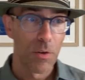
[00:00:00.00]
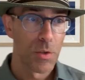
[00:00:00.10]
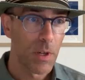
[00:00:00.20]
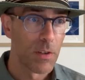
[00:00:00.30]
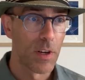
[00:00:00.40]

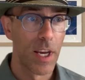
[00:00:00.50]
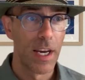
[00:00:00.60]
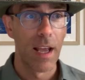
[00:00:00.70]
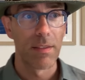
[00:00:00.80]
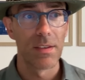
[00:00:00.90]
what you're looking
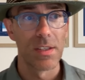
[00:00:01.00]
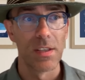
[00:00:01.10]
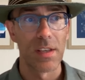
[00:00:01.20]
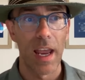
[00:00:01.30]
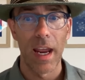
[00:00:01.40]
at. This
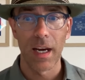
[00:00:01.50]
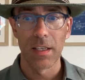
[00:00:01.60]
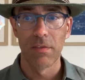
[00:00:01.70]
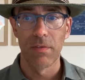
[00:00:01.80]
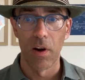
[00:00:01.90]
is
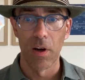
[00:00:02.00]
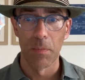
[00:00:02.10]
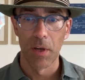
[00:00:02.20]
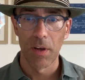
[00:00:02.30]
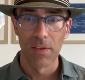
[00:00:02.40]

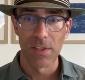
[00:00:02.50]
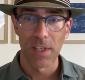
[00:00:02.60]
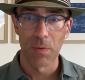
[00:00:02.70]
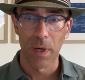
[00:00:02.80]
ActivArmor. You can see right